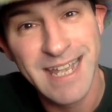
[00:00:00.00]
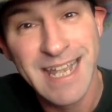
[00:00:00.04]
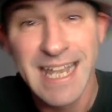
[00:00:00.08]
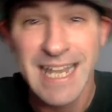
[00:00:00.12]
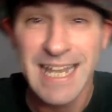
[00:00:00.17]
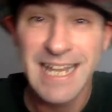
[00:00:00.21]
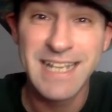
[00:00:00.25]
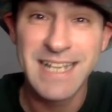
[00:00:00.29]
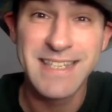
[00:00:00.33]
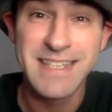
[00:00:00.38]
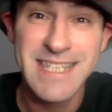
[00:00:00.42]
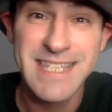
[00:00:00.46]

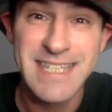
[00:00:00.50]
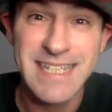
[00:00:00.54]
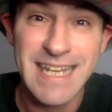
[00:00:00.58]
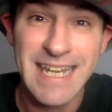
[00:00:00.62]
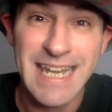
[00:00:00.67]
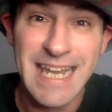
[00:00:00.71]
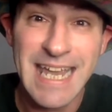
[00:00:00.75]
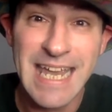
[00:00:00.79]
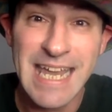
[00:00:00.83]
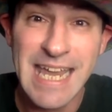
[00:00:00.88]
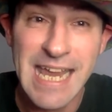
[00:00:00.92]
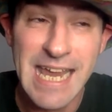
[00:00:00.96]
and say,
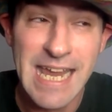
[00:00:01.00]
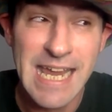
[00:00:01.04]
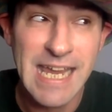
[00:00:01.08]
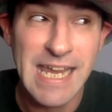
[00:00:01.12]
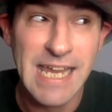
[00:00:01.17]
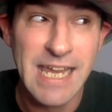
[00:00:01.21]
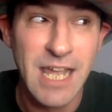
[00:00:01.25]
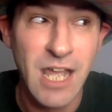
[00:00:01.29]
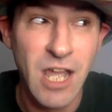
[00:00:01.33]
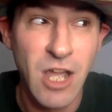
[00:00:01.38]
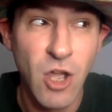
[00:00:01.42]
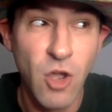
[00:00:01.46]
hey,
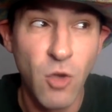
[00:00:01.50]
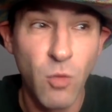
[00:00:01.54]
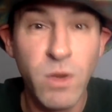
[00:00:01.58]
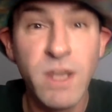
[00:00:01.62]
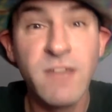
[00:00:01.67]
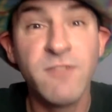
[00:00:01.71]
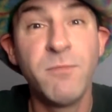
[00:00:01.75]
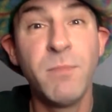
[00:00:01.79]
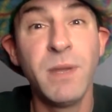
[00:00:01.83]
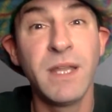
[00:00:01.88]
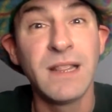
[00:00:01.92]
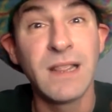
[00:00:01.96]

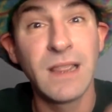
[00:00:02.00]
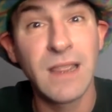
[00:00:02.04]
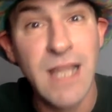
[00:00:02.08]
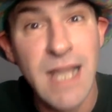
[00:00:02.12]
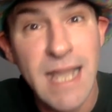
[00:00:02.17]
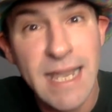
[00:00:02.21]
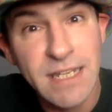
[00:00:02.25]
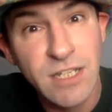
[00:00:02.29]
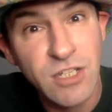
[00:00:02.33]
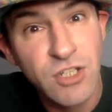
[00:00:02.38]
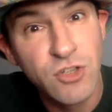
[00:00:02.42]
we've been lied